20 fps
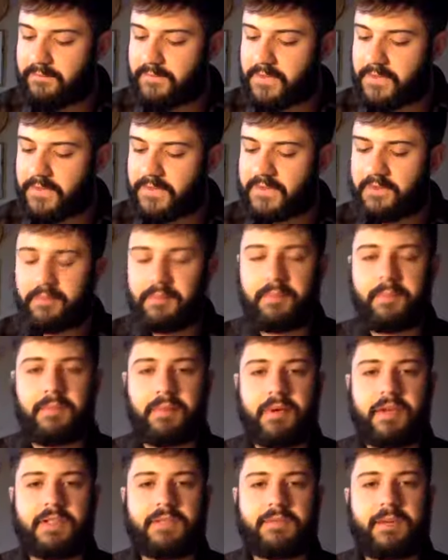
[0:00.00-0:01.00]
So as he
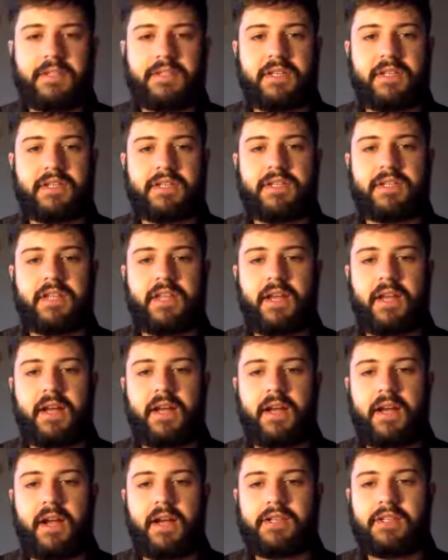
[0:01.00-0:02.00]
brings my attention to
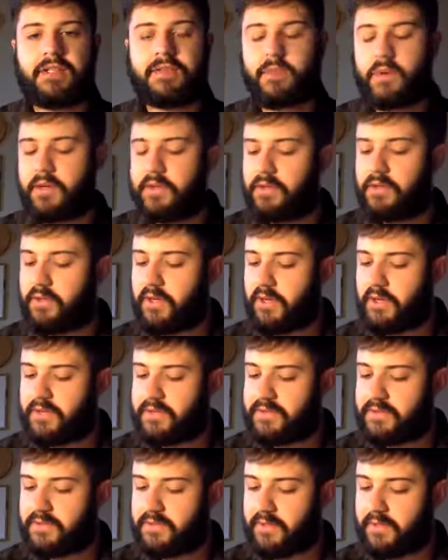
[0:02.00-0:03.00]
that, I just want you
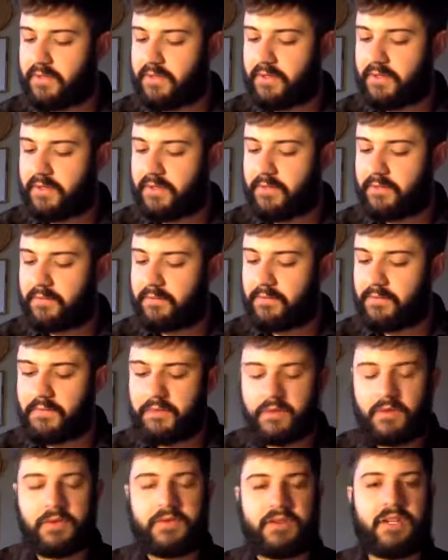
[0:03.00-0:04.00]
guys,
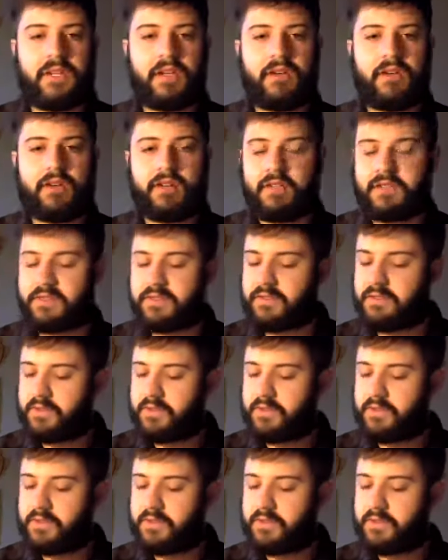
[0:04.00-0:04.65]
those hearing this,